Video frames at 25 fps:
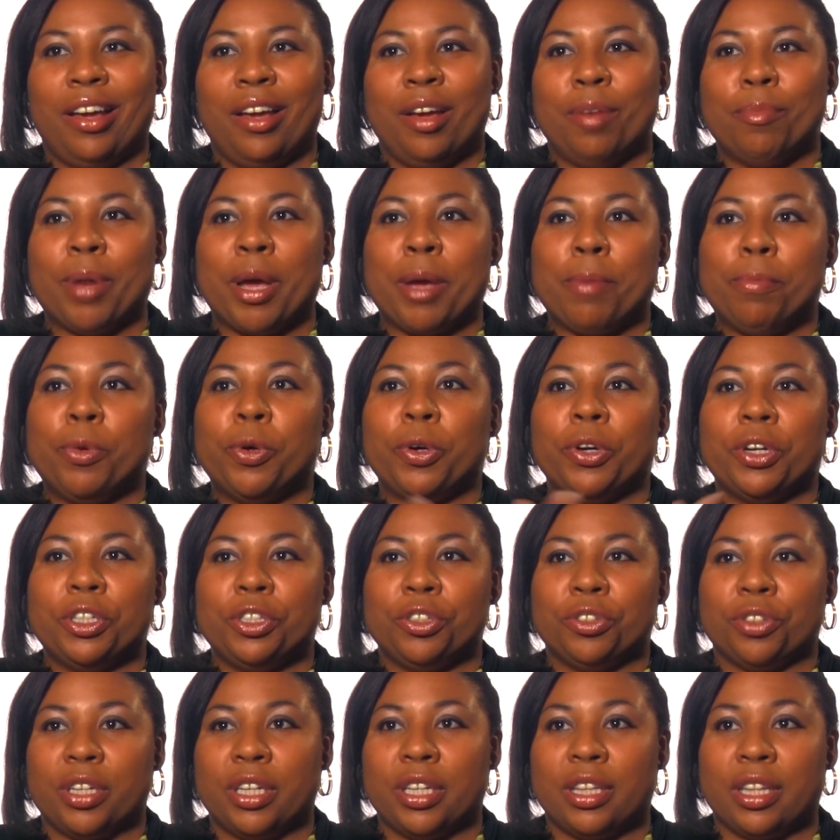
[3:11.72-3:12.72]
my
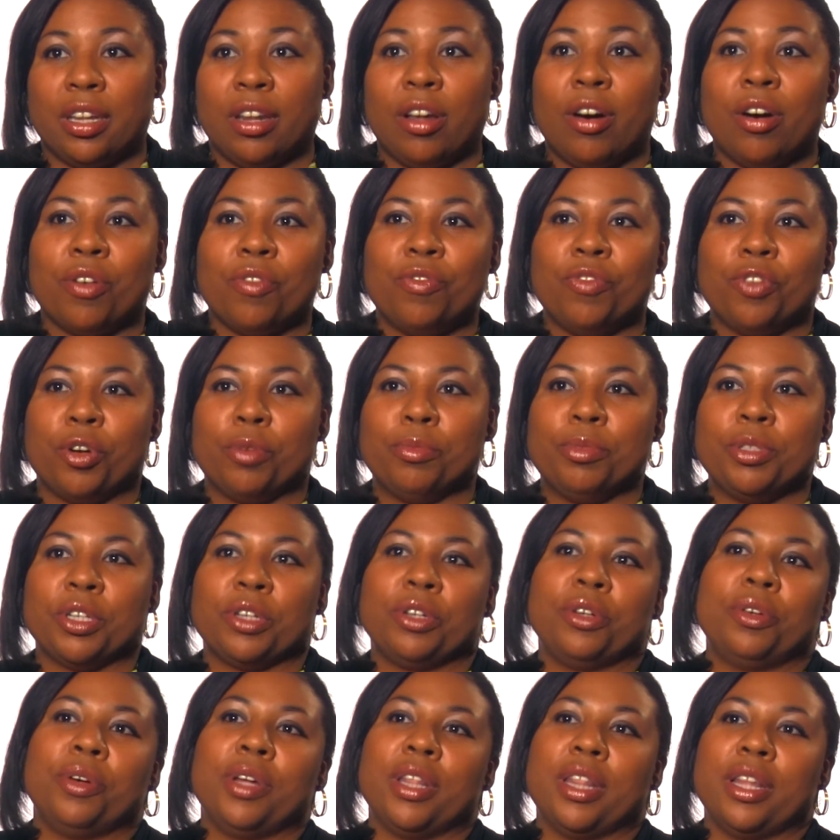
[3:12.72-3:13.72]
poetry, the long form,
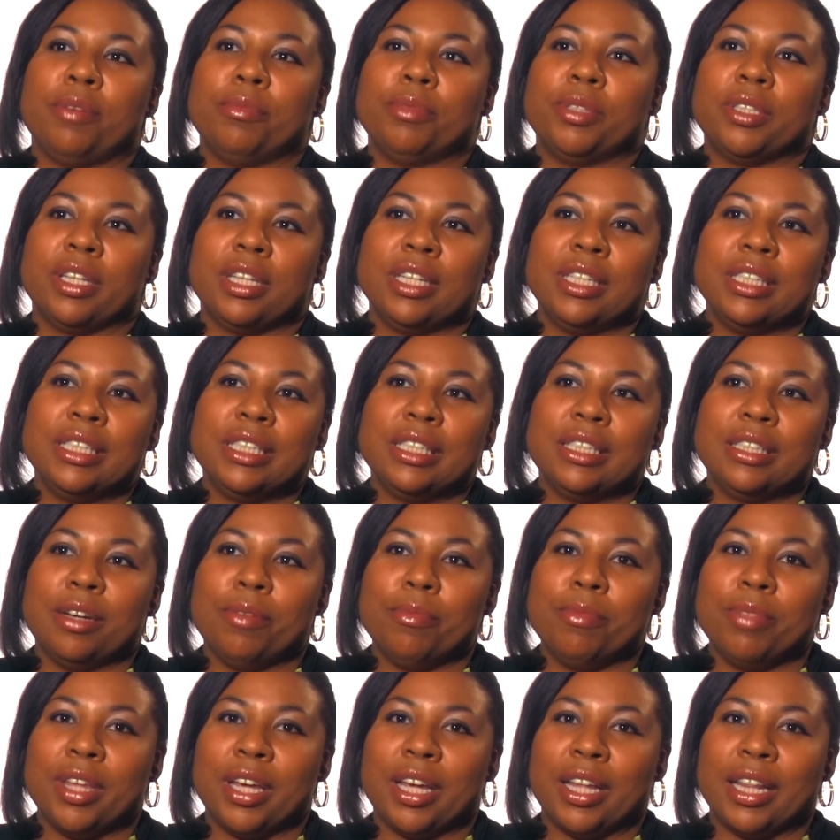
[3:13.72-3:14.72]
to go with them. So this is
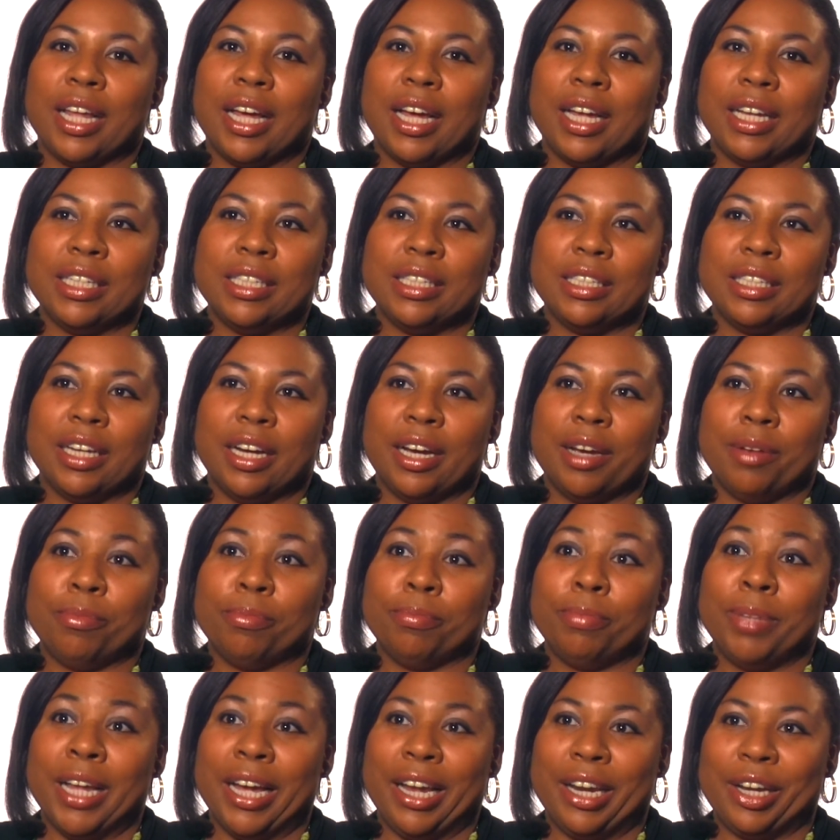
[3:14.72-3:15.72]
something that
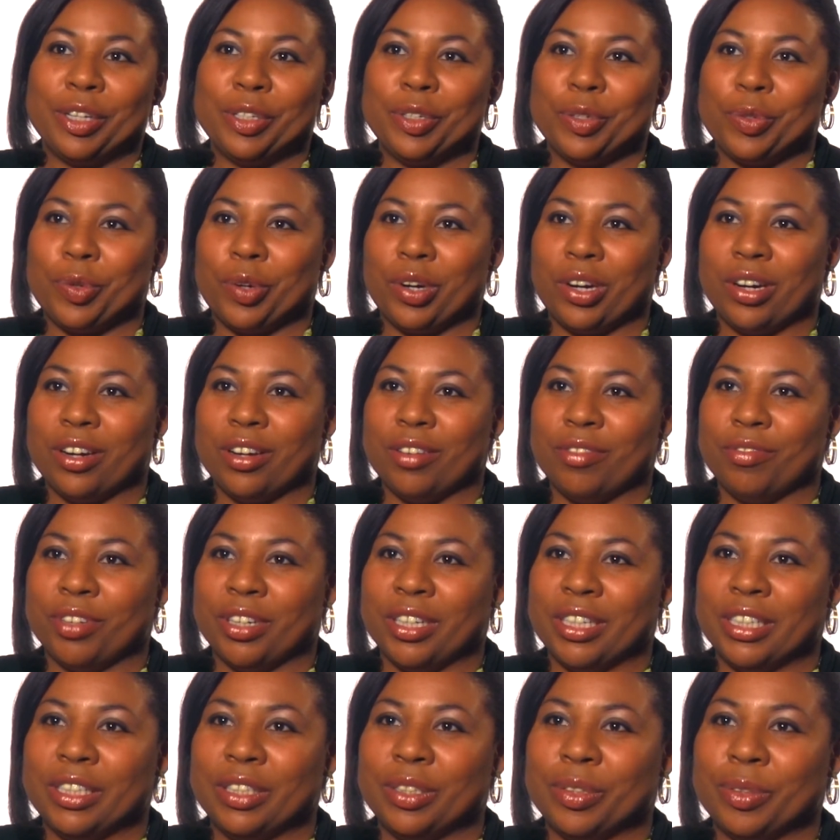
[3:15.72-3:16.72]
I'm planning to work on
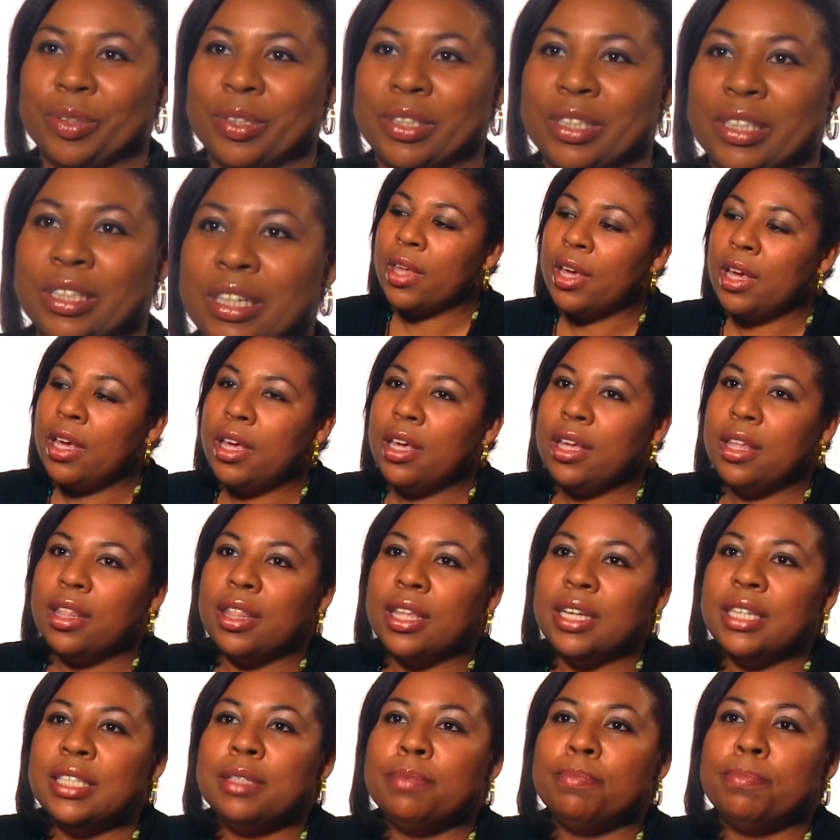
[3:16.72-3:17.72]
very soon.
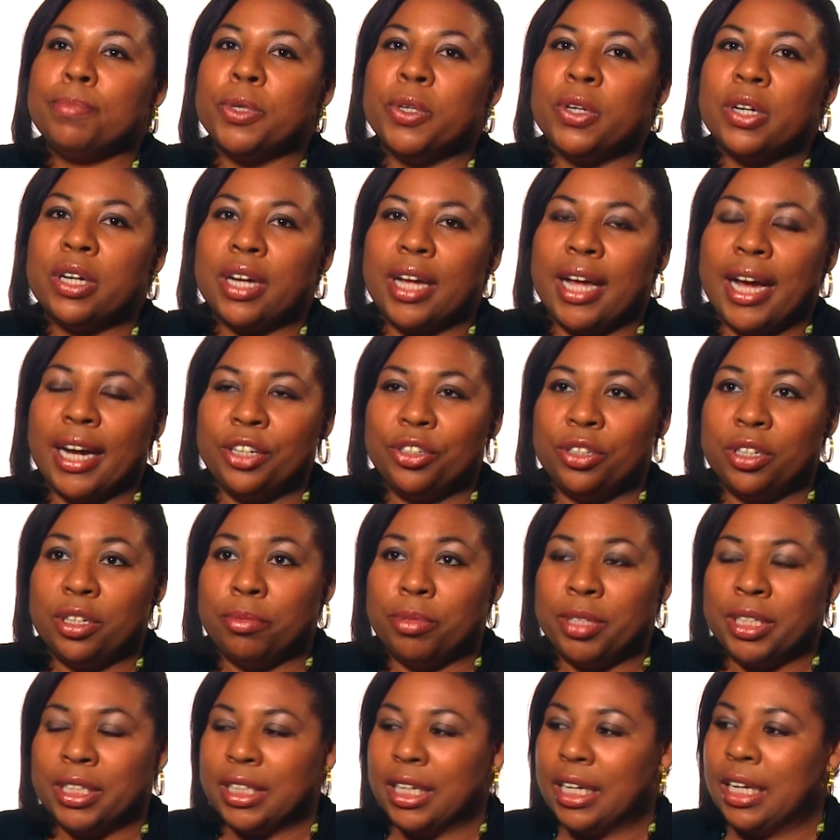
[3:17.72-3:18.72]
This book
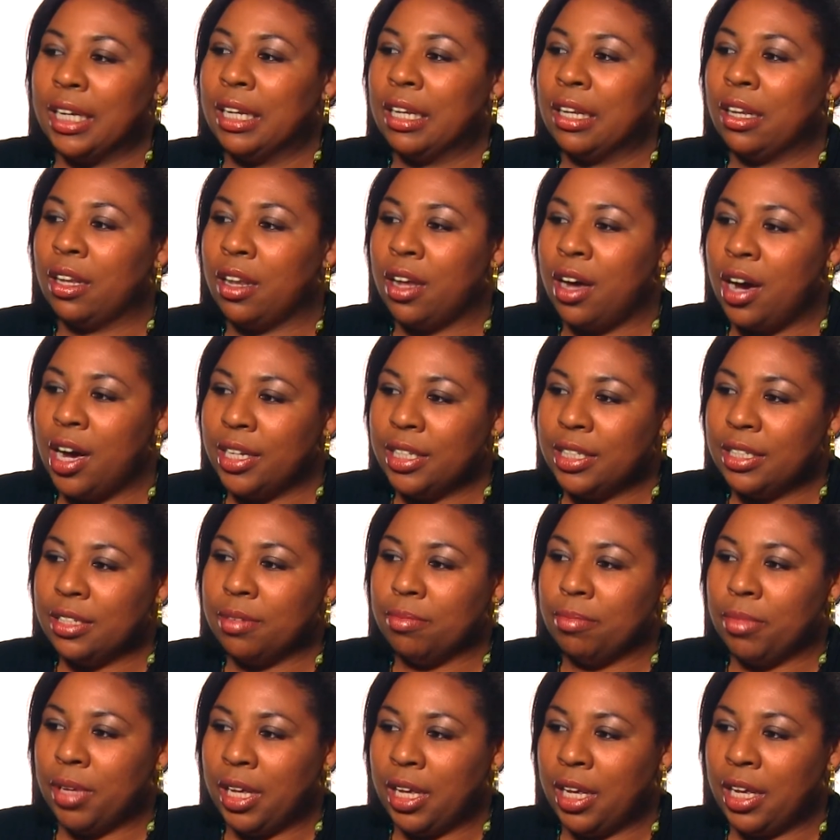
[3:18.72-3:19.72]
actually means a lot
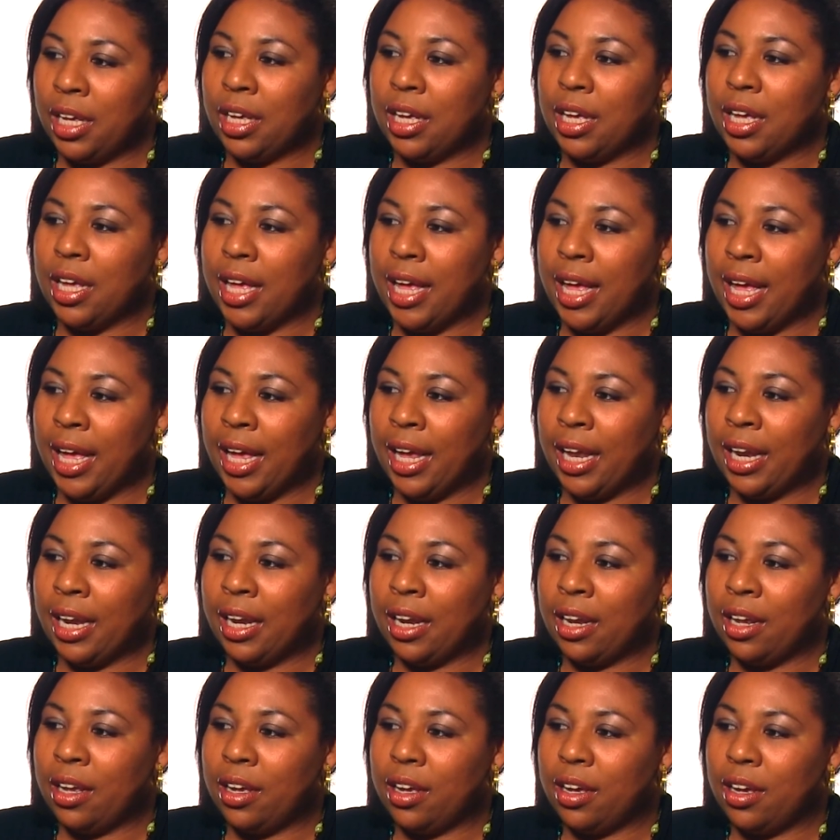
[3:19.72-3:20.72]
to me, and